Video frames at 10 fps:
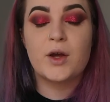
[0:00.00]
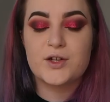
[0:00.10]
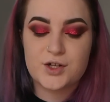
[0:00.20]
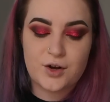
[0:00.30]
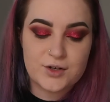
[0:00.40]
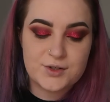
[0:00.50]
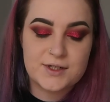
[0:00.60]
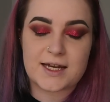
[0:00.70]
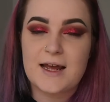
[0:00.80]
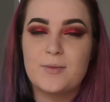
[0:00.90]
To contour
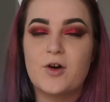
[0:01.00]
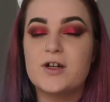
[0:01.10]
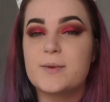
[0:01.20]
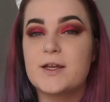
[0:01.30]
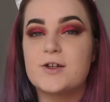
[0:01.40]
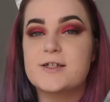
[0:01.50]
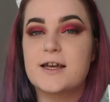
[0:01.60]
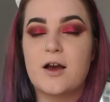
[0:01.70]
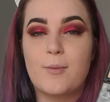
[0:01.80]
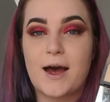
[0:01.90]
today, I'm going to be
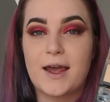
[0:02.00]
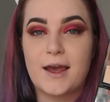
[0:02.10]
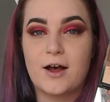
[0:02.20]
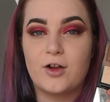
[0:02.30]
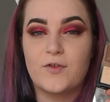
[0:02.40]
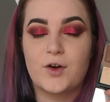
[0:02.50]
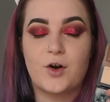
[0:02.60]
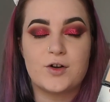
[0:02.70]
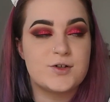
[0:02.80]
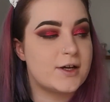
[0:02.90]
using my e.l.f.
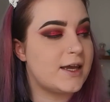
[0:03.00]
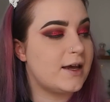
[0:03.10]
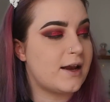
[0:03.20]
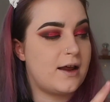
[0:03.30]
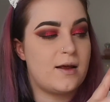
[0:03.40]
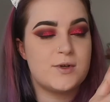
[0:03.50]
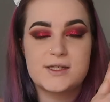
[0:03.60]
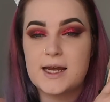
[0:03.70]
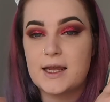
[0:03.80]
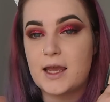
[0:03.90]
contour kit, and I'm just
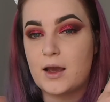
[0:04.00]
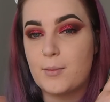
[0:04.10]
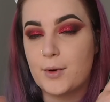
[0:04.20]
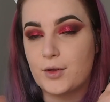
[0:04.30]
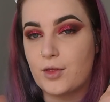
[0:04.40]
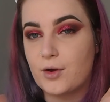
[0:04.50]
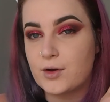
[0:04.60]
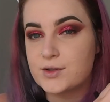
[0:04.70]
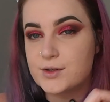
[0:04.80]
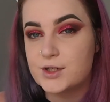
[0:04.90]
taking both of the
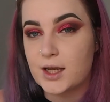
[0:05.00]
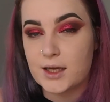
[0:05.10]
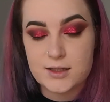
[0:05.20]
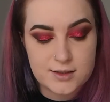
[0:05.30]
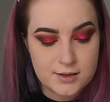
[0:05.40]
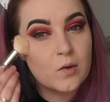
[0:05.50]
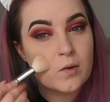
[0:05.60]
contour shades.